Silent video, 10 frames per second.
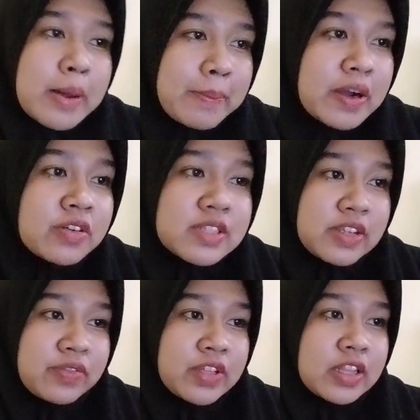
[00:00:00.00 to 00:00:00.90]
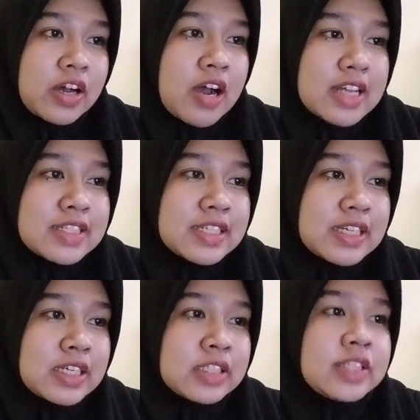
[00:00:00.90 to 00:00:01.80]
perceived as
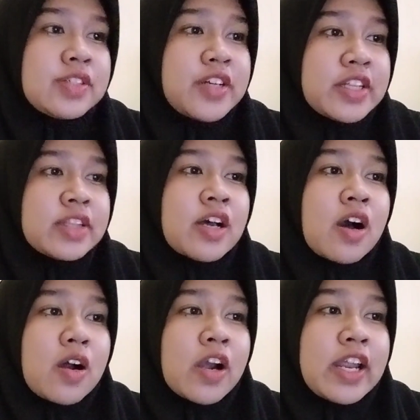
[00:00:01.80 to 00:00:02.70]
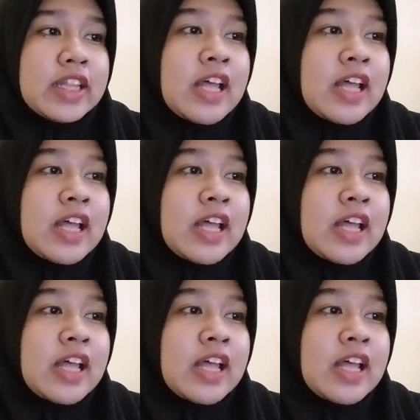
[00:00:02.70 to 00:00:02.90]
a threat or in